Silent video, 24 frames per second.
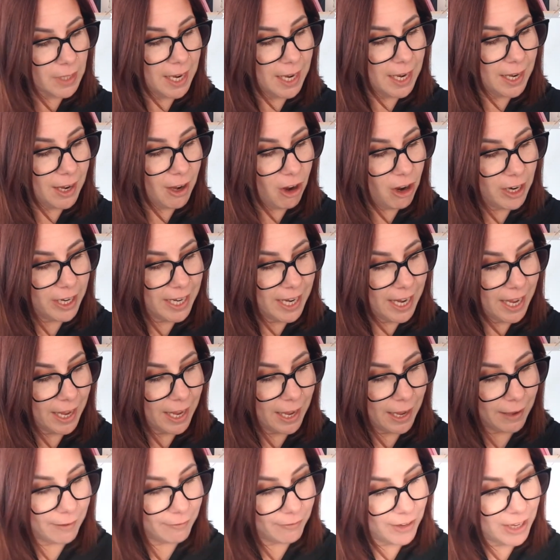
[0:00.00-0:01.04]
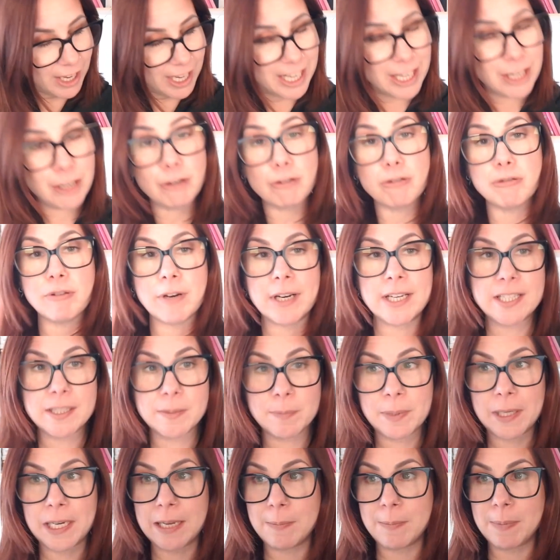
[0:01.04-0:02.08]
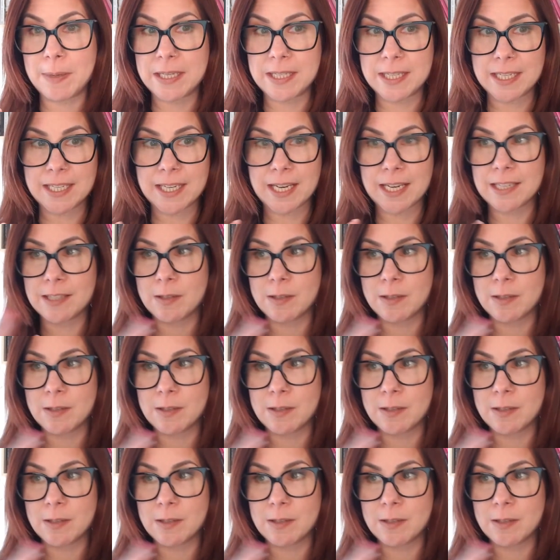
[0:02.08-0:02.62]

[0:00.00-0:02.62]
And I have an incredibly busy day.